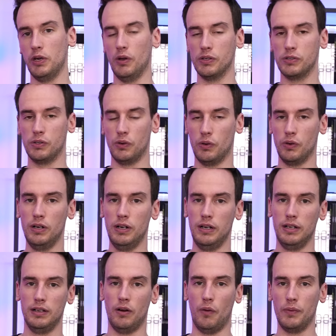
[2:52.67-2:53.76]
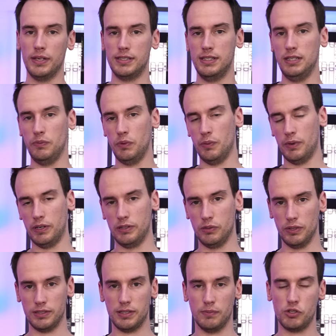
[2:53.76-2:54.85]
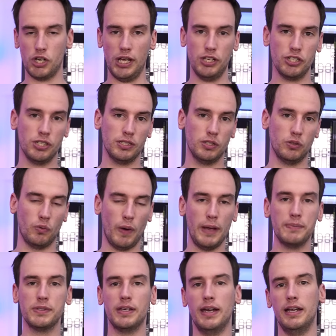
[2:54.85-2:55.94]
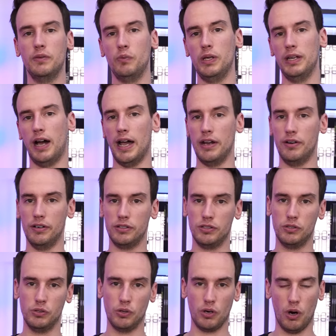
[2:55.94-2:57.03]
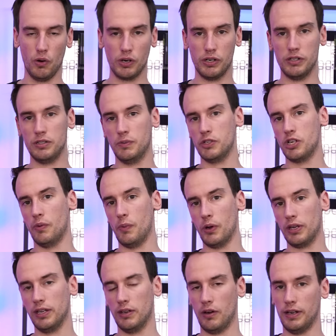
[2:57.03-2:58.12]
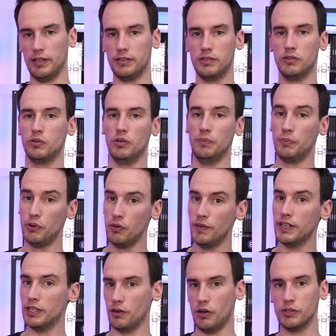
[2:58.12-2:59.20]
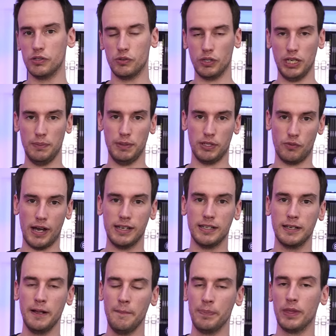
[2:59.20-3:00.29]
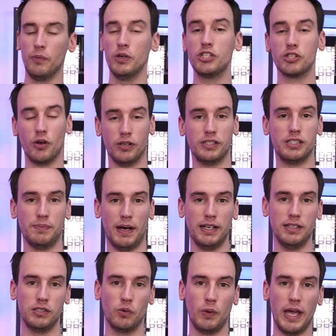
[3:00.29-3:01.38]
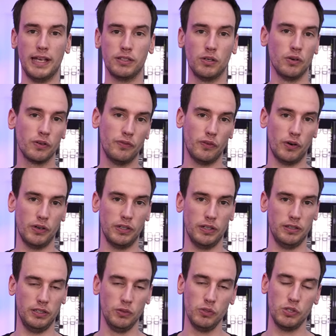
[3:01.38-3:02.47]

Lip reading: also, obviously we were doing some changes to the website. We hired 2 coders, which are working on it to improve it and also to keep it running, which costs money. So we had to look for new